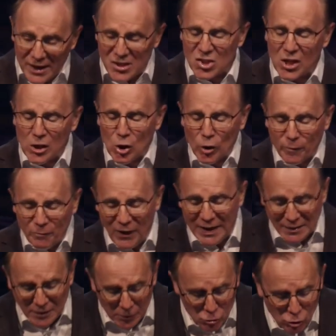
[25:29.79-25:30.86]
Placing your
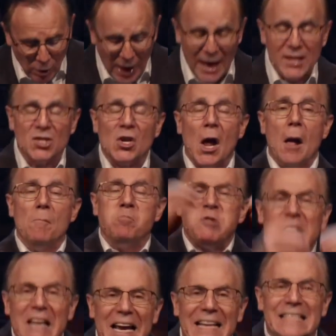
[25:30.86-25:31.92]
faith in Christ
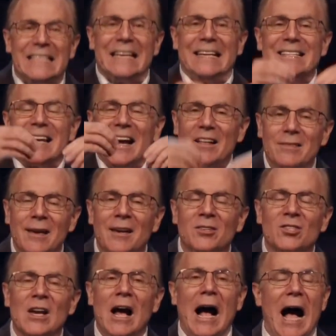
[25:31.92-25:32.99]
places
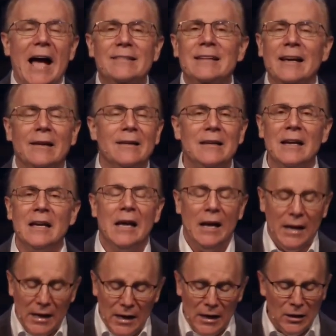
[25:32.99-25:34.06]
this
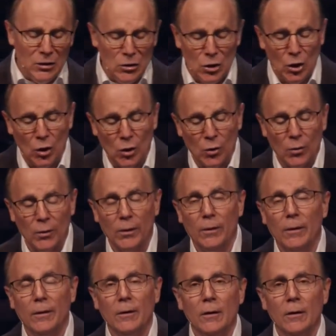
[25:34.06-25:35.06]
identity in you.